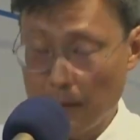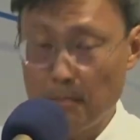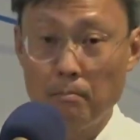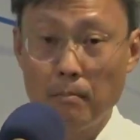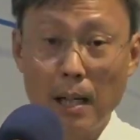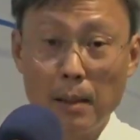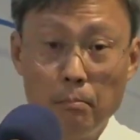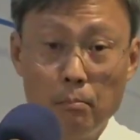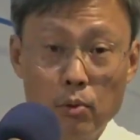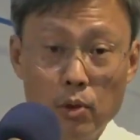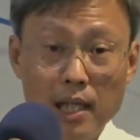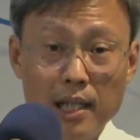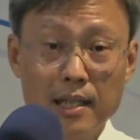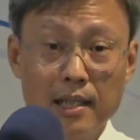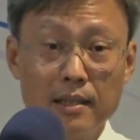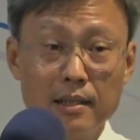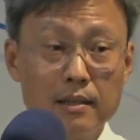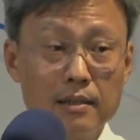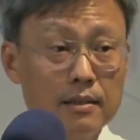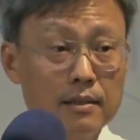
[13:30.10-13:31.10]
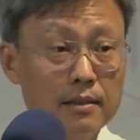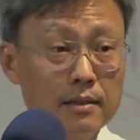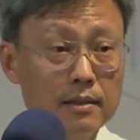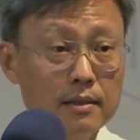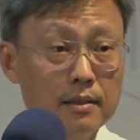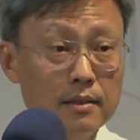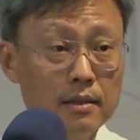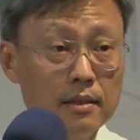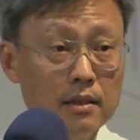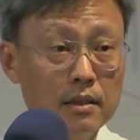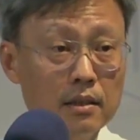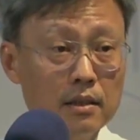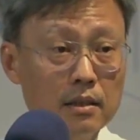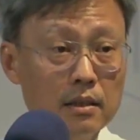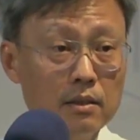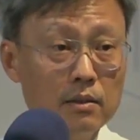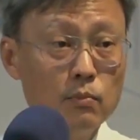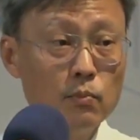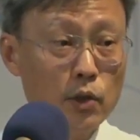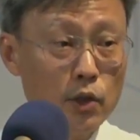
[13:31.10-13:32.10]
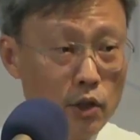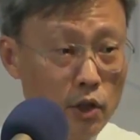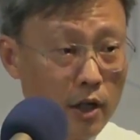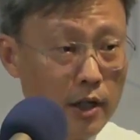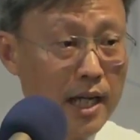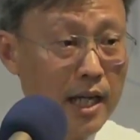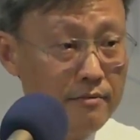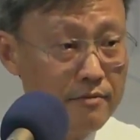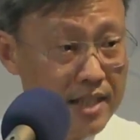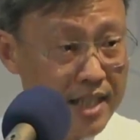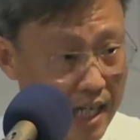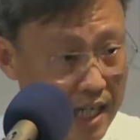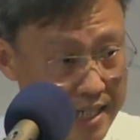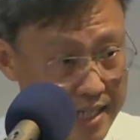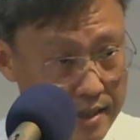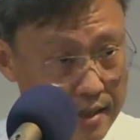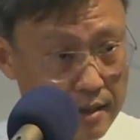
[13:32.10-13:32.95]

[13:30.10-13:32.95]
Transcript: my brother would not have died.